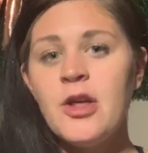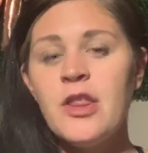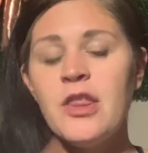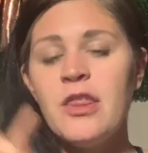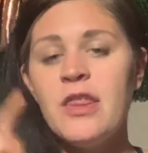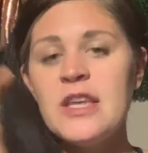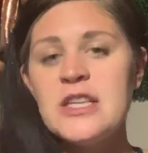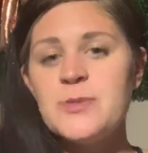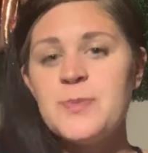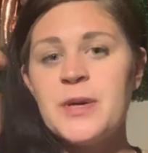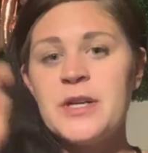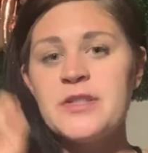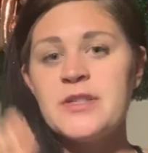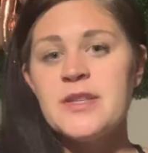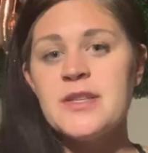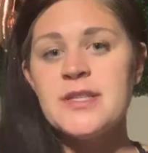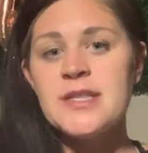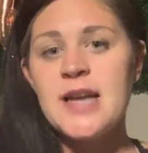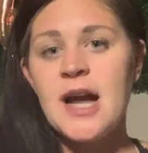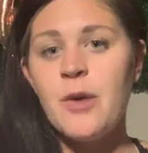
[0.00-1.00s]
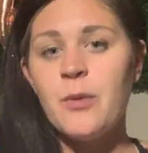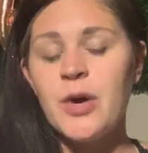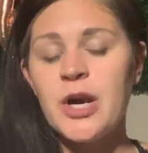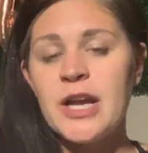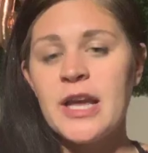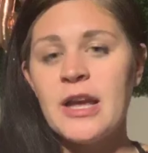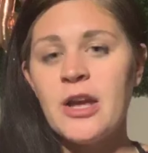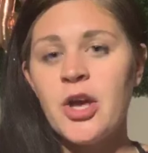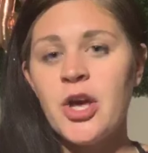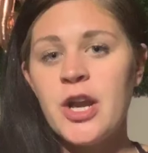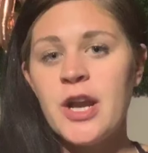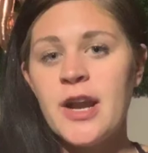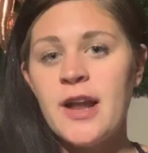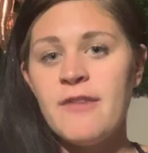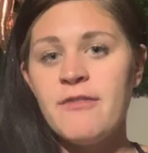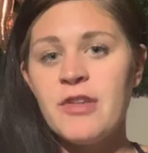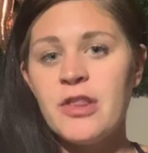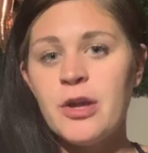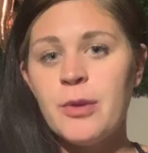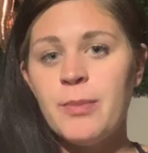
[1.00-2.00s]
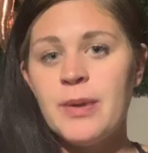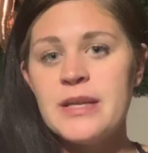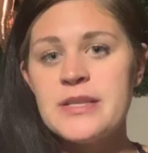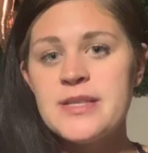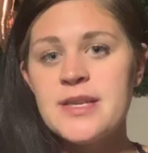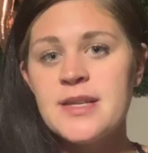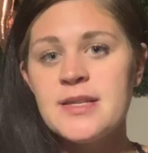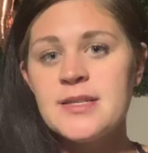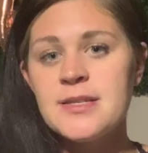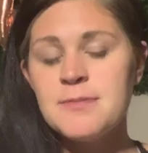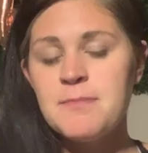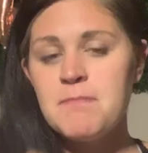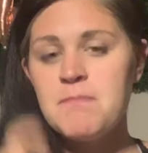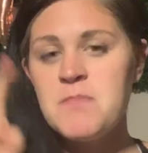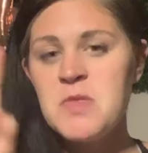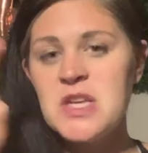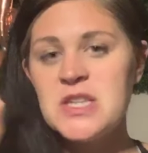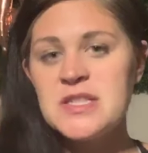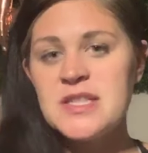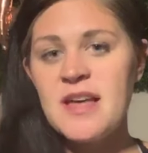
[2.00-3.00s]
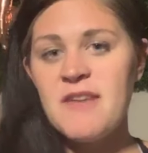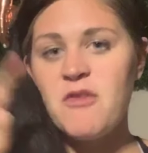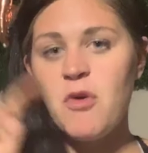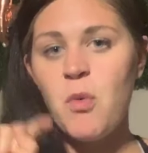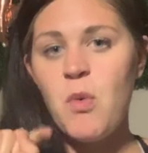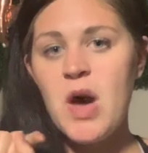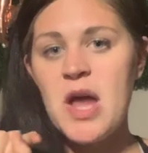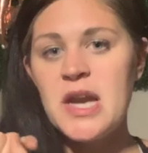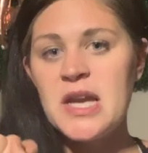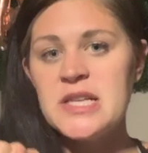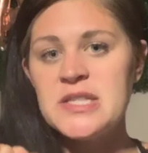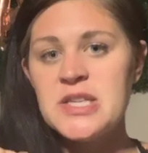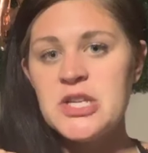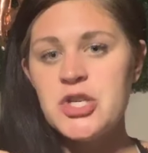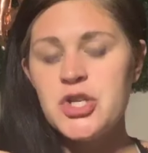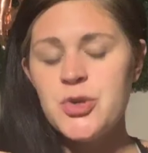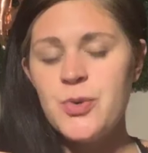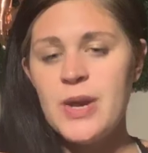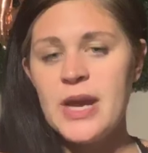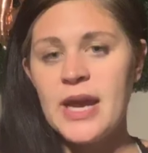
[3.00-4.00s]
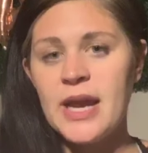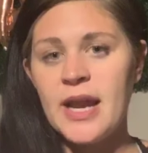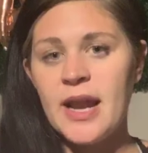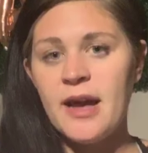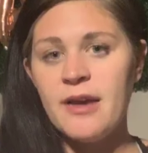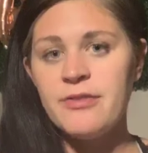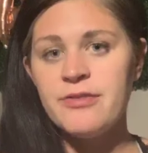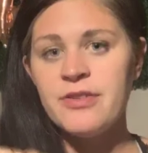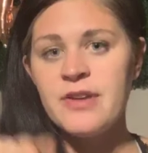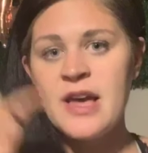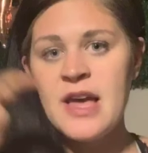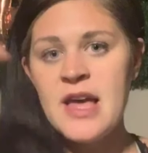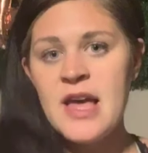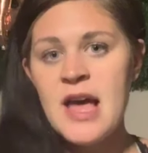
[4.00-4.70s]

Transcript: This person's not working good enough in their business. This level one isn't doing enough.